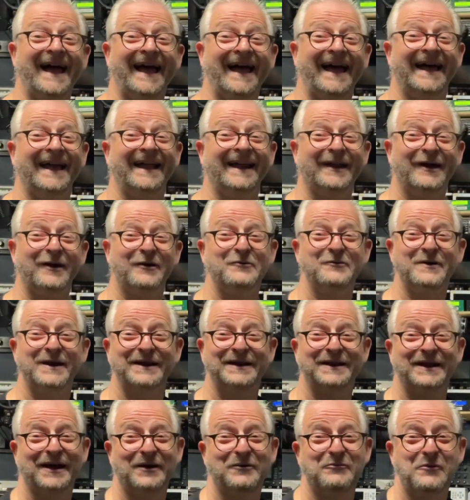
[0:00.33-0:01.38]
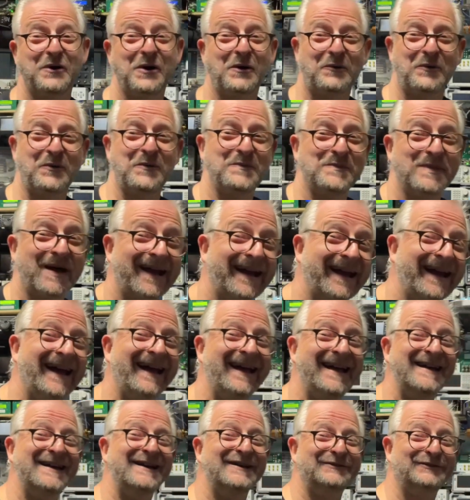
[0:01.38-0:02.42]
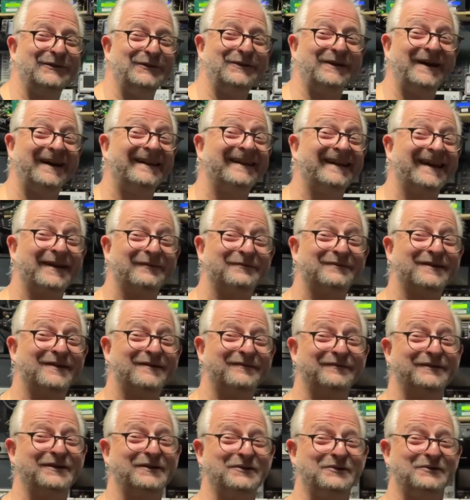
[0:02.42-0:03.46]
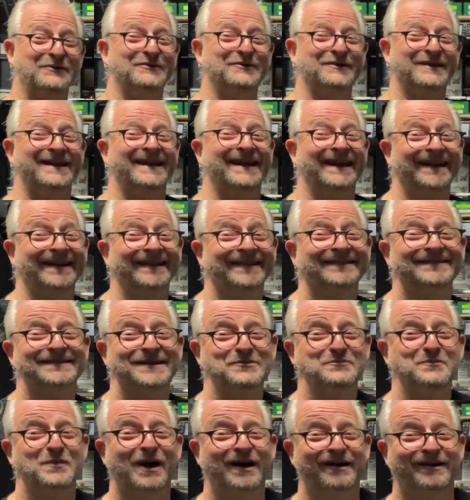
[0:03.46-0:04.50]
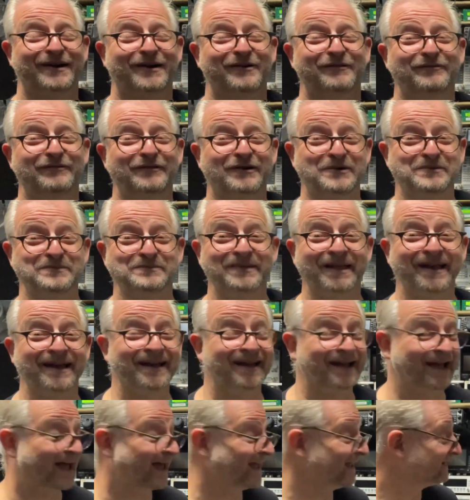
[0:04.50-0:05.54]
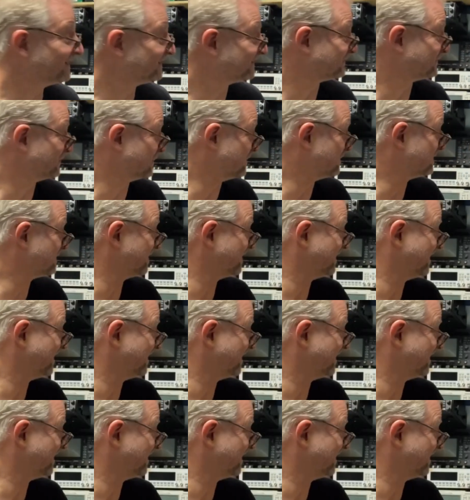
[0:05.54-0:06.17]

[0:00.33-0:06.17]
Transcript: Hello and welcome back. Today I have something cool, and it's a borrow from the Eleshop,